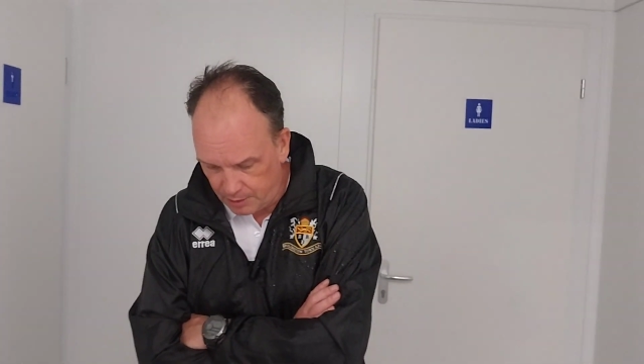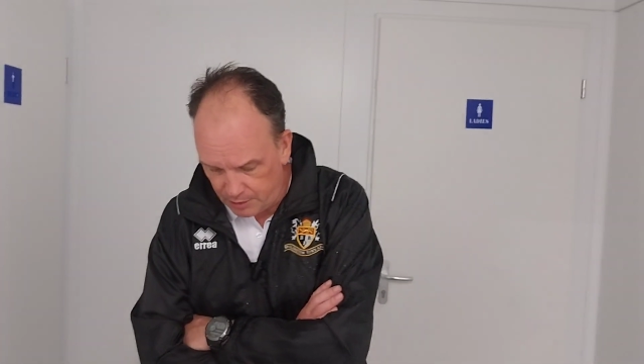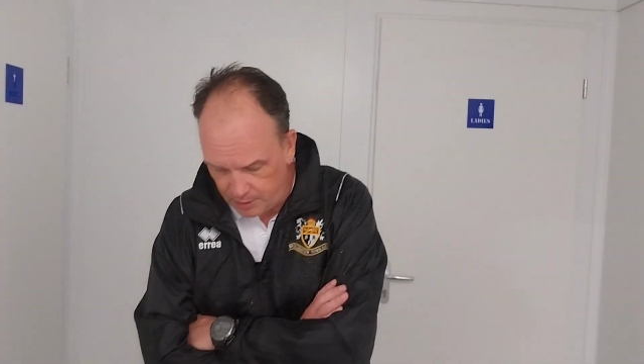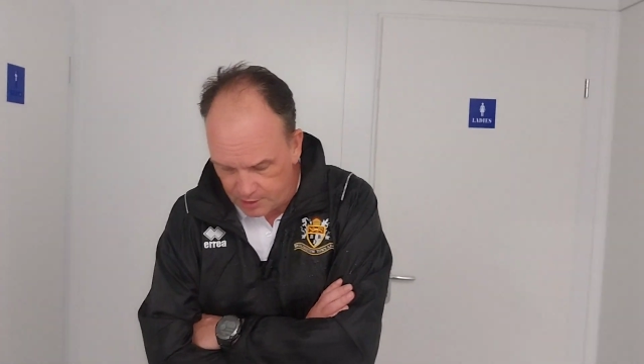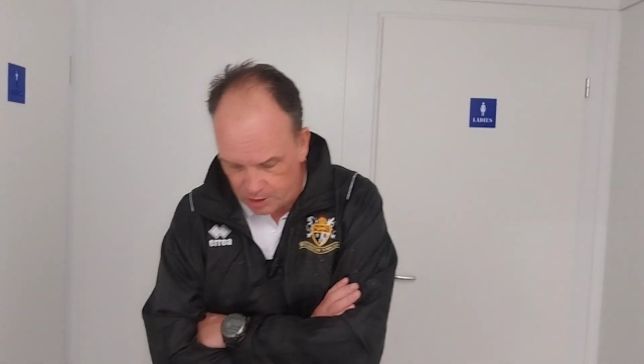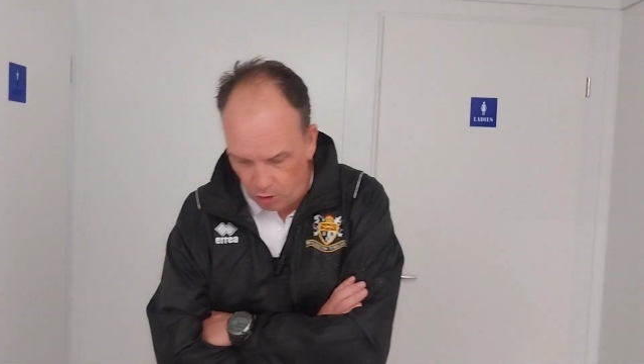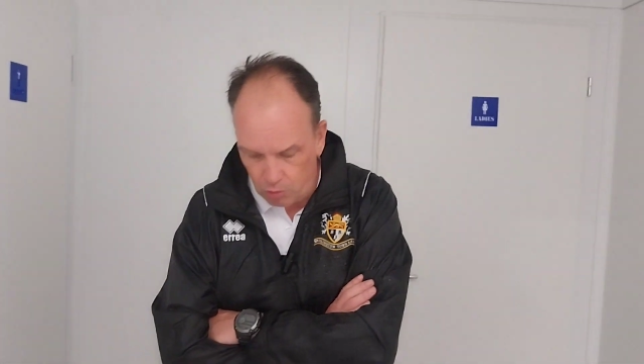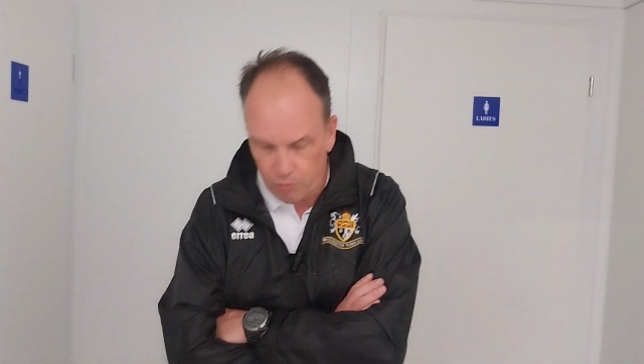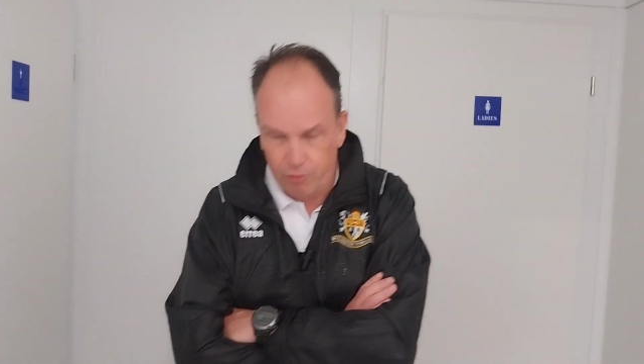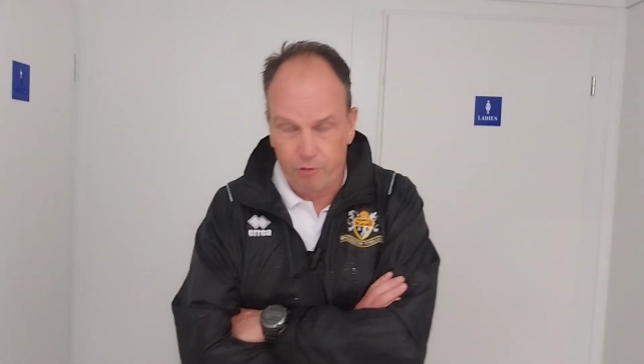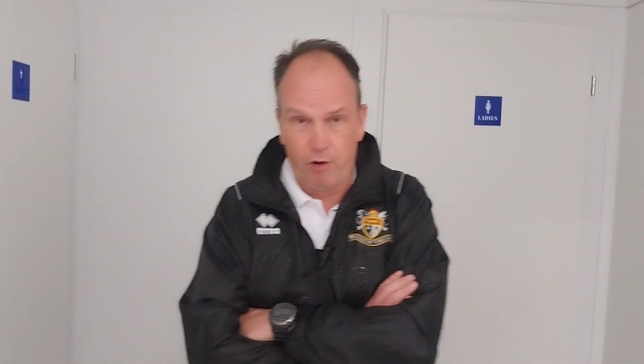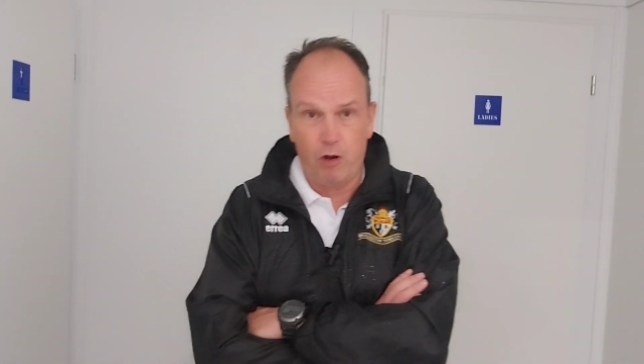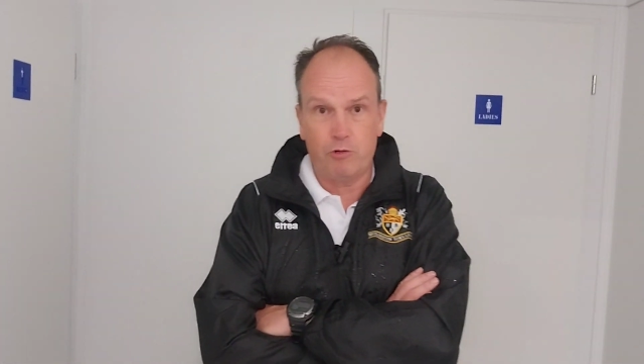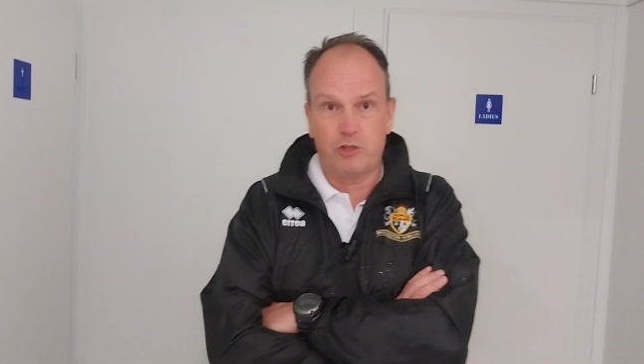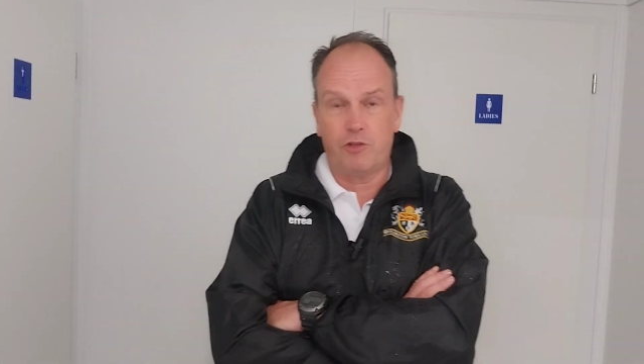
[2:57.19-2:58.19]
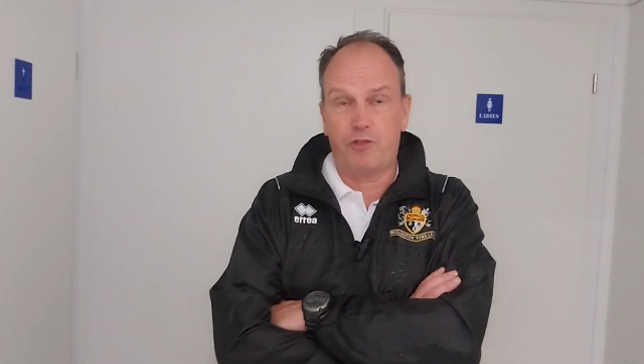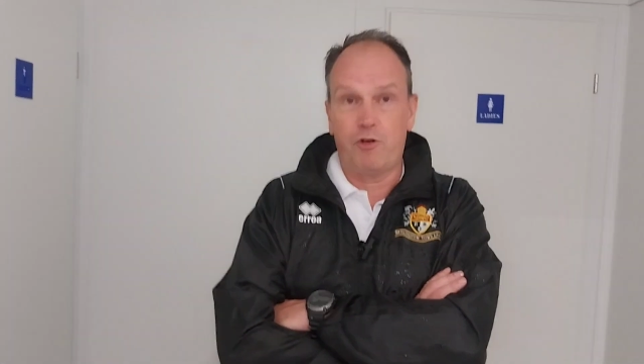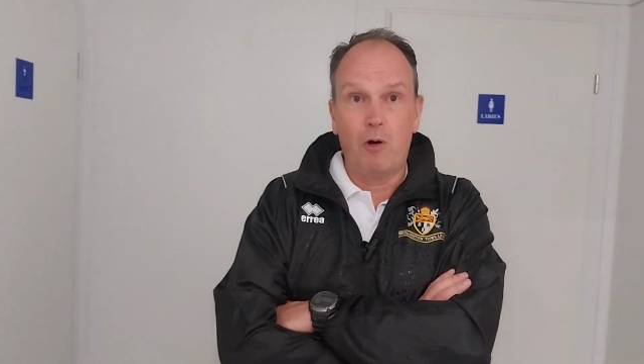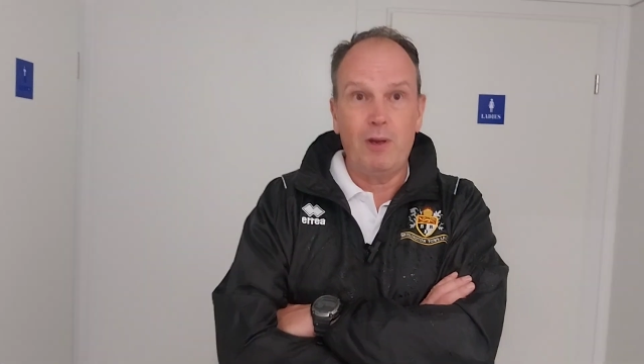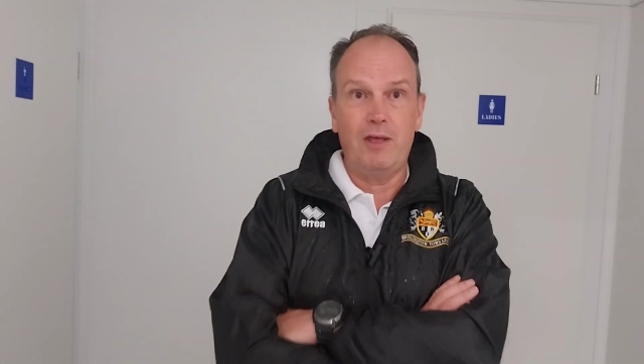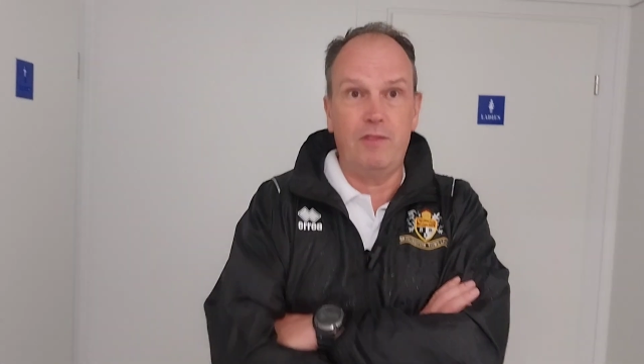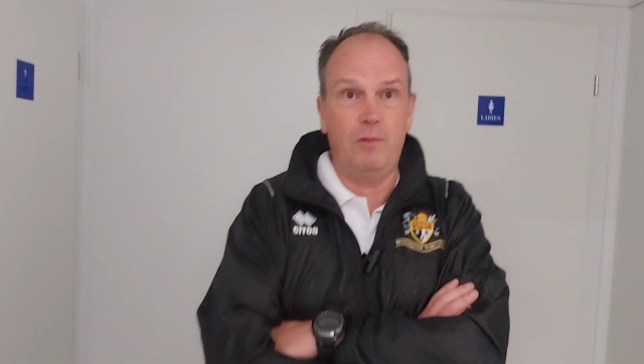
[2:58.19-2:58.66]
his long throw to
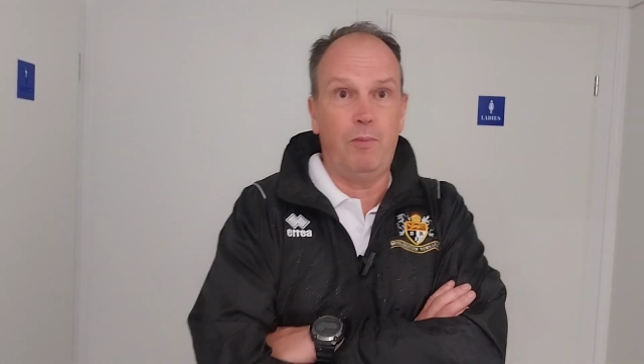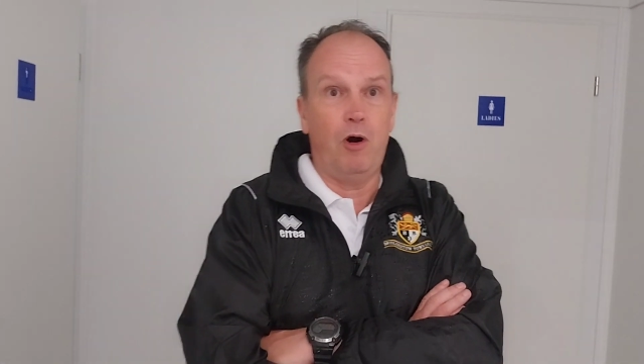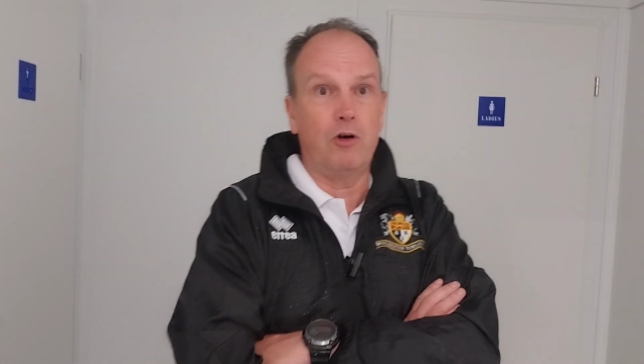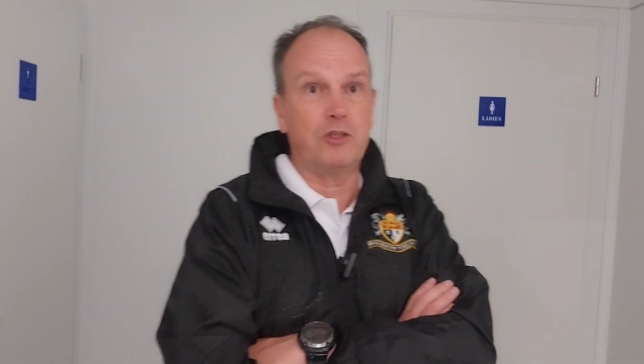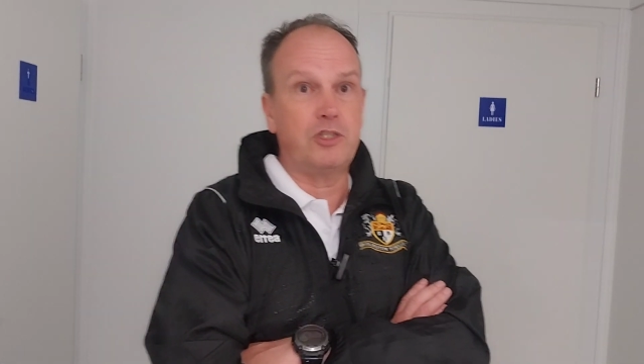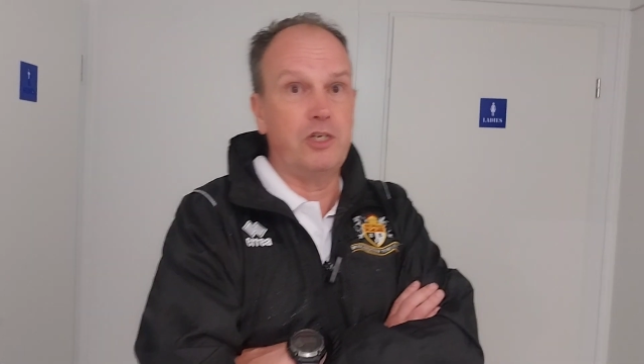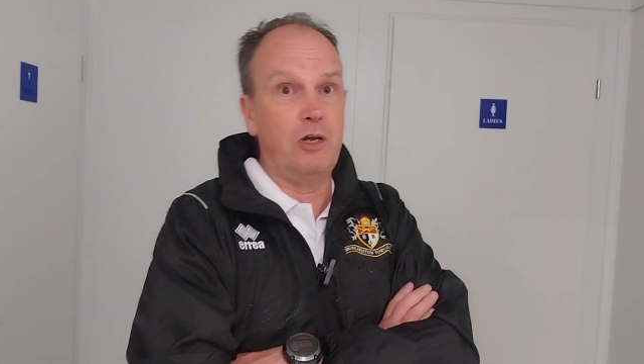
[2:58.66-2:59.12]
throw it in the box.